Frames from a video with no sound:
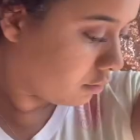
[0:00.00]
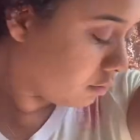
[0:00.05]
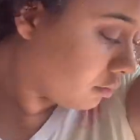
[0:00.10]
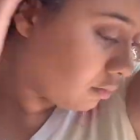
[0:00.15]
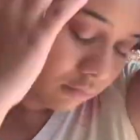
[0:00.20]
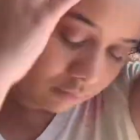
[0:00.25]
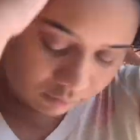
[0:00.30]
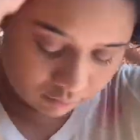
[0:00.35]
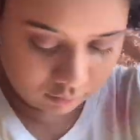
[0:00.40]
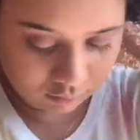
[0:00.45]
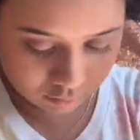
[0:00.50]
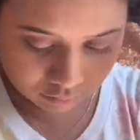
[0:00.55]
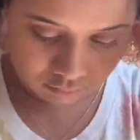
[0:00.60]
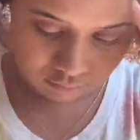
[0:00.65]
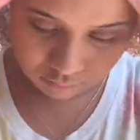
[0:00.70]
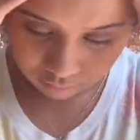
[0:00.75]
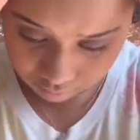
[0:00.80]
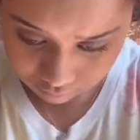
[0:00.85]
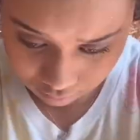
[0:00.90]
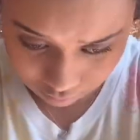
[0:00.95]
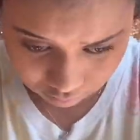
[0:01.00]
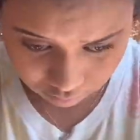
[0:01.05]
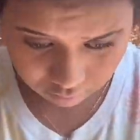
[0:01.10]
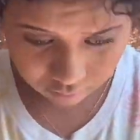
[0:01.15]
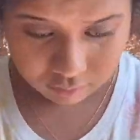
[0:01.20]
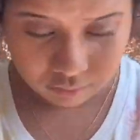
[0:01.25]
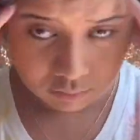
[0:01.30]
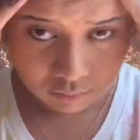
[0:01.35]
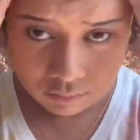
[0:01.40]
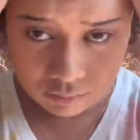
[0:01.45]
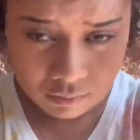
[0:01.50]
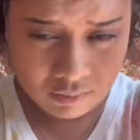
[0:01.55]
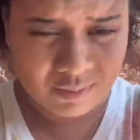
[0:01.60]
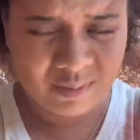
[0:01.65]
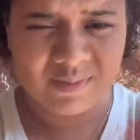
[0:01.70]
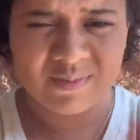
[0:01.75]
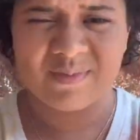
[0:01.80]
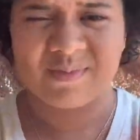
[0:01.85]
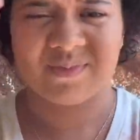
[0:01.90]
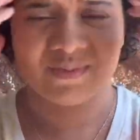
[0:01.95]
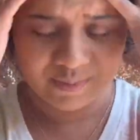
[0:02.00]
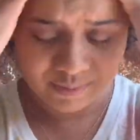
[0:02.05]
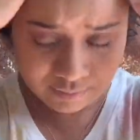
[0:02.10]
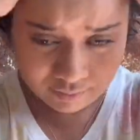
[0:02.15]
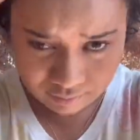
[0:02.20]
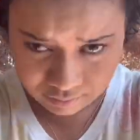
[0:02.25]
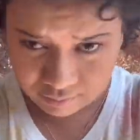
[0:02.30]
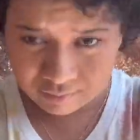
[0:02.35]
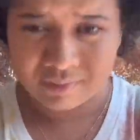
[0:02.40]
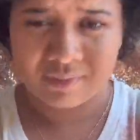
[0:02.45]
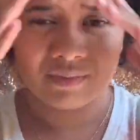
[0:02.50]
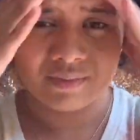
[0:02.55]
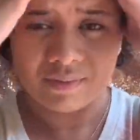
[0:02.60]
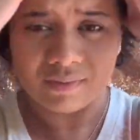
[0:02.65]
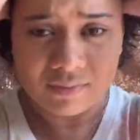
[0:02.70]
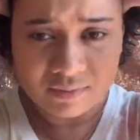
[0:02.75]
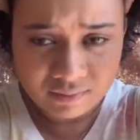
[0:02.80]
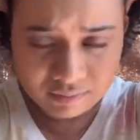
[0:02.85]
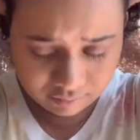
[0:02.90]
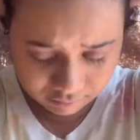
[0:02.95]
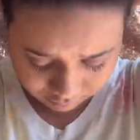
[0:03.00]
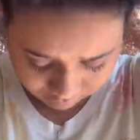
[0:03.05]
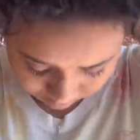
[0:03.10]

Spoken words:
This is going to make sure that my hair is nice and moisturized,